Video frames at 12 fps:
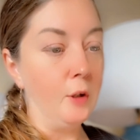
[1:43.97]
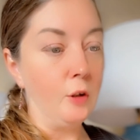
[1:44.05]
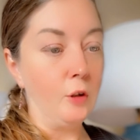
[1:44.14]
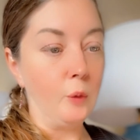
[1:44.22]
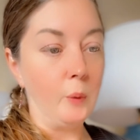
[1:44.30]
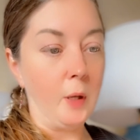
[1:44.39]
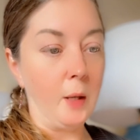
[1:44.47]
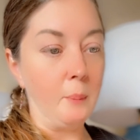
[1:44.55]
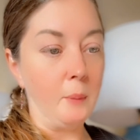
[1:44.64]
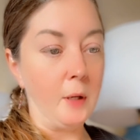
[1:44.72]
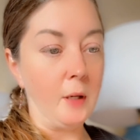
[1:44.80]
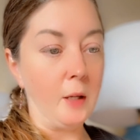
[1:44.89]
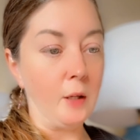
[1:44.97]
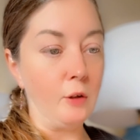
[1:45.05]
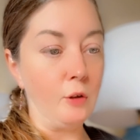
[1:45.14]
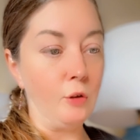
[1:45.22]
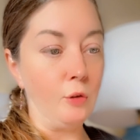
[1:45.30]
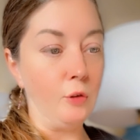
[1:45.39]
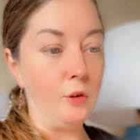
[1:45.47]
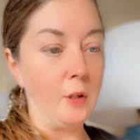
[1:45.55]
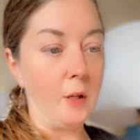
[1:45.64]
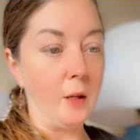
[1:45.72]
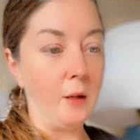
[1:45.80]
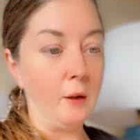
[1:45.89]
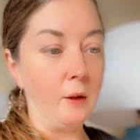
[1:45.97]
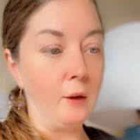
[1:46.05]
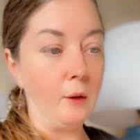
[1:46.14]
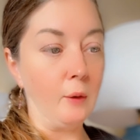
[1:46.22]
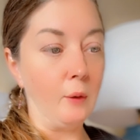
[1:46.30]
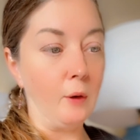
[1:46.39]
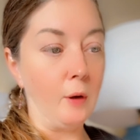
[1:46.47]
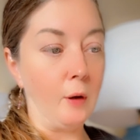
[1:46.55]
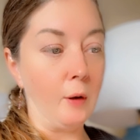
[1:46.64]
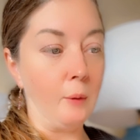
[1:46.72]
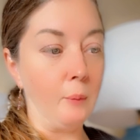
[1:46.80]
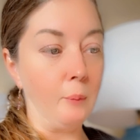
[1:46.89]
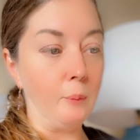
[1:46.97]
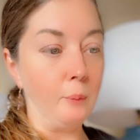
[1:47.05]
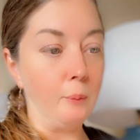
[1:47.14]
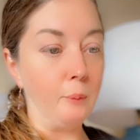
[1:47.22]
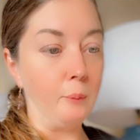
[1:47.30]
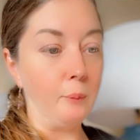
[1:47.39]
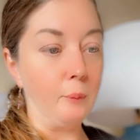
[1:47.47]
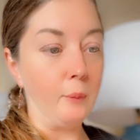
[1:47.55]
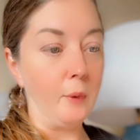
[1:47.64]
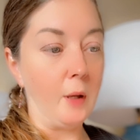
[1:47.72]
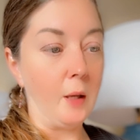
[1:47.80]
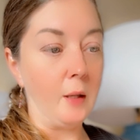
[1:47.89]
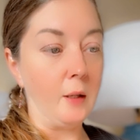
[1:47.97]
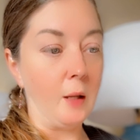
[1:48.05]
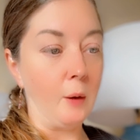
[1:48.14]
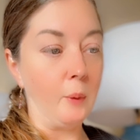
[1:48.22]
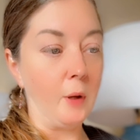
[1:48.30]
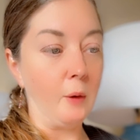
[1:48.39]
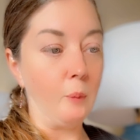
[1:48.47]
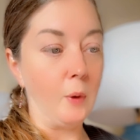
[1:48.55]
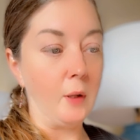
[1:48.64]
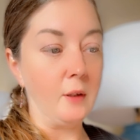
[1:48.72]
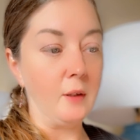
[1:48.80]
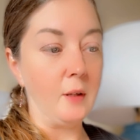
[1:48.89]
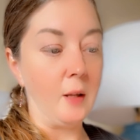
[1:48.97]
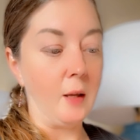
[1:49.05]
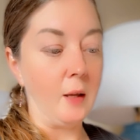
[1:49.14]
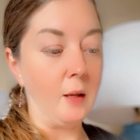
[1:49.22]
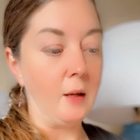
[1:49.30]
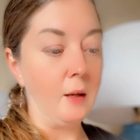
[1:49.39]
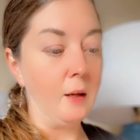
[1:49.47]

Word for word: So we had Monday and Tuesday, and now we have Wednesday